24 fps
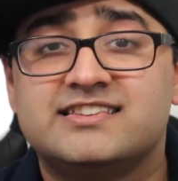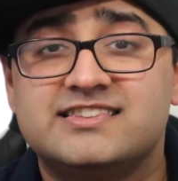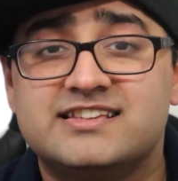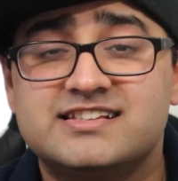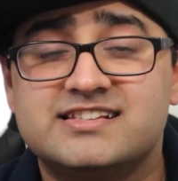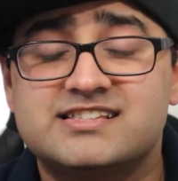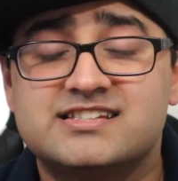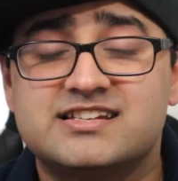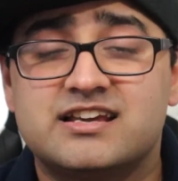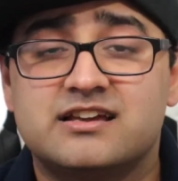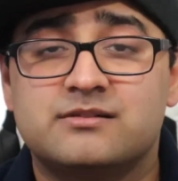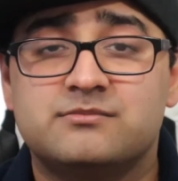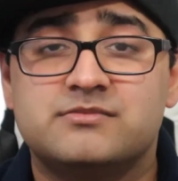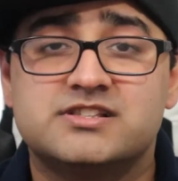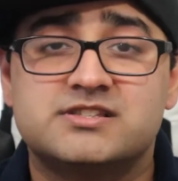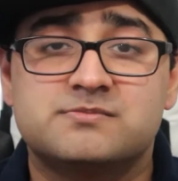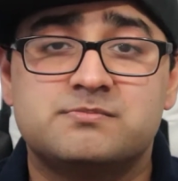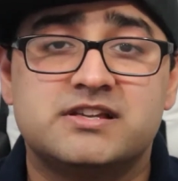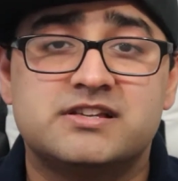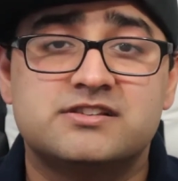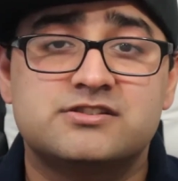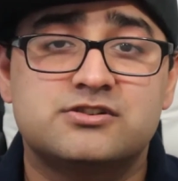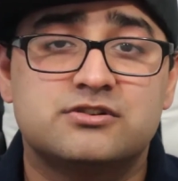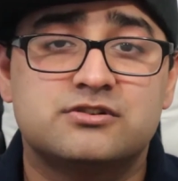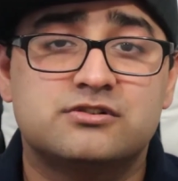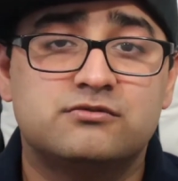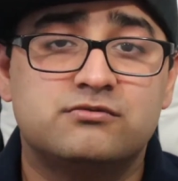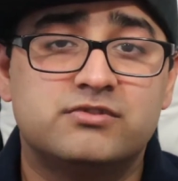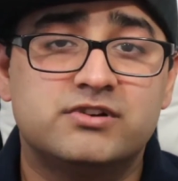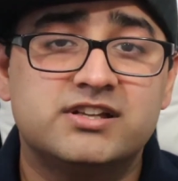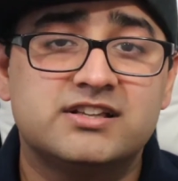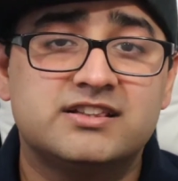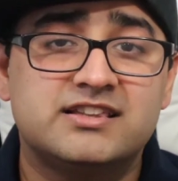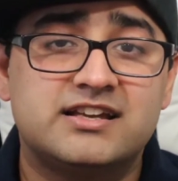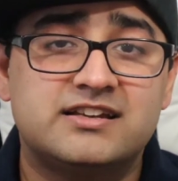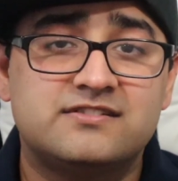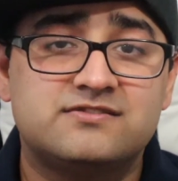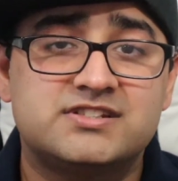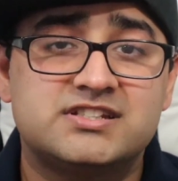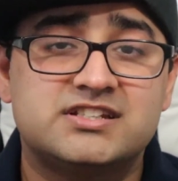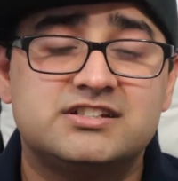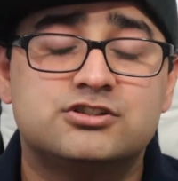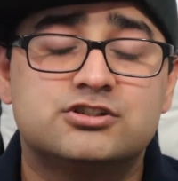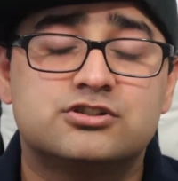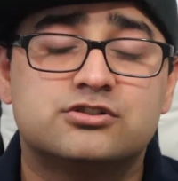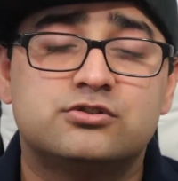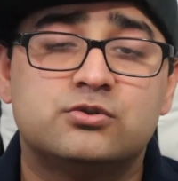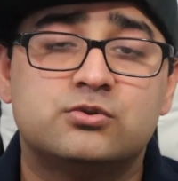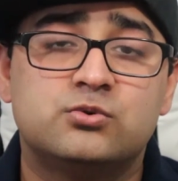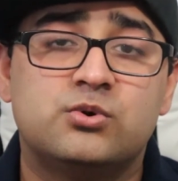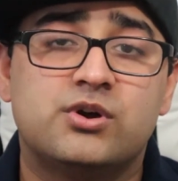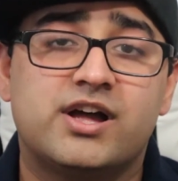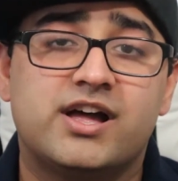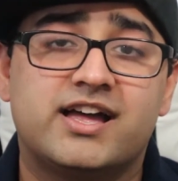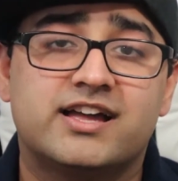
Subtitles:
This time, it's based on a real-life teacher who